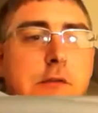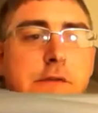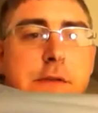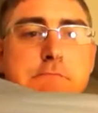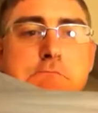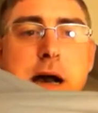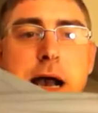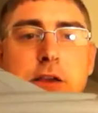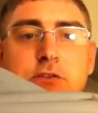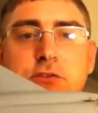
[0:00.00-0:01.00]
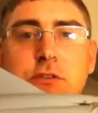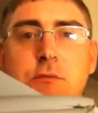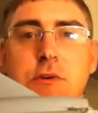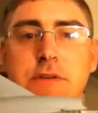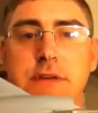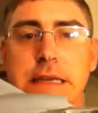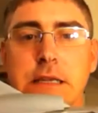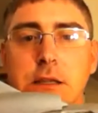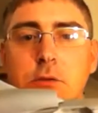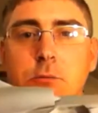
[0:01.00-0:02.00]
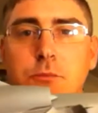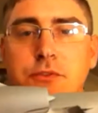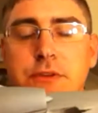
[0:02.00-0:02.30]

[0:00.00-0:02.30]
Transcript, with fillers: everything matched and there weren't any lumps